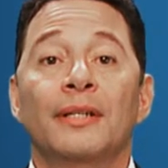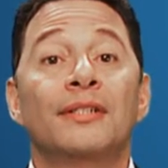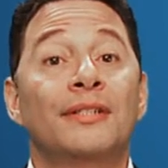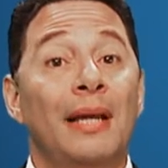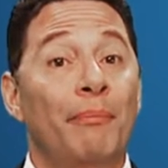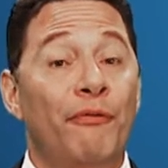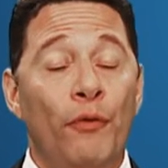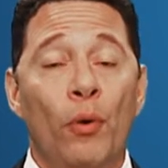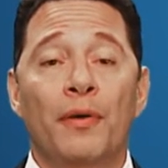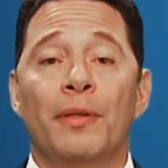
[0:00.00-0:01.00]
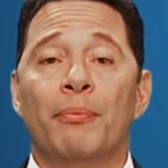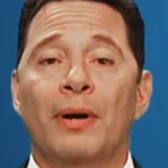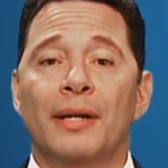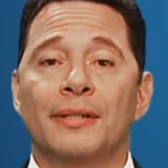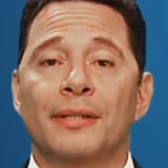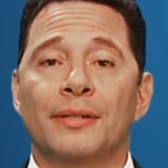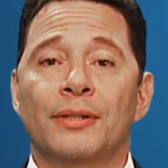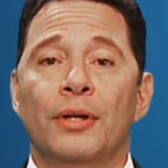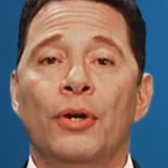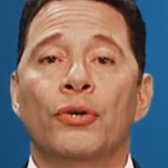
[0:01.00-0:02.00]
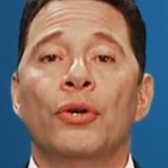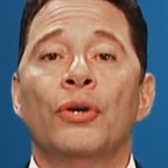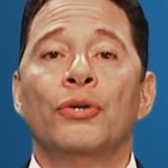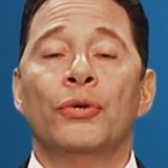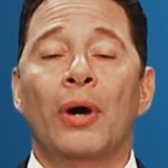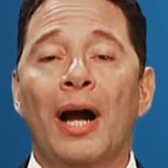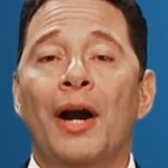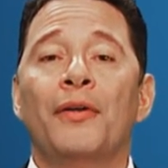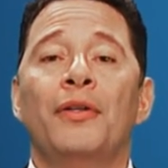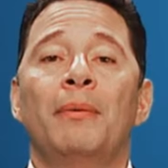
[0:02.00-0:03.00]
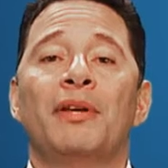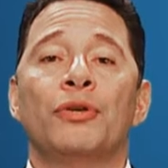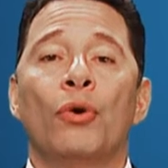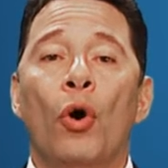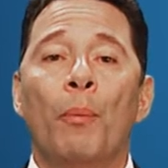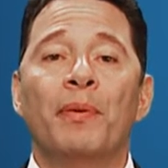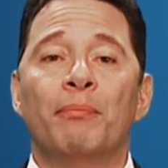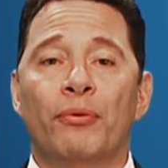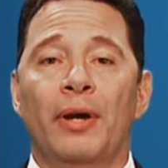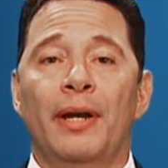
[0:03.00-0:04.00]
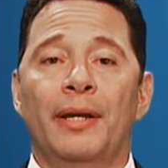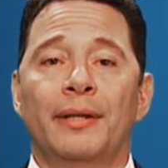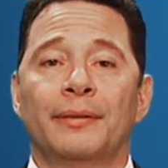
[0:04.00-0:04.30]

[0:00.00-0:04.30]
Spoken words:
Step 4 in the process, you hire them and you hope and pray.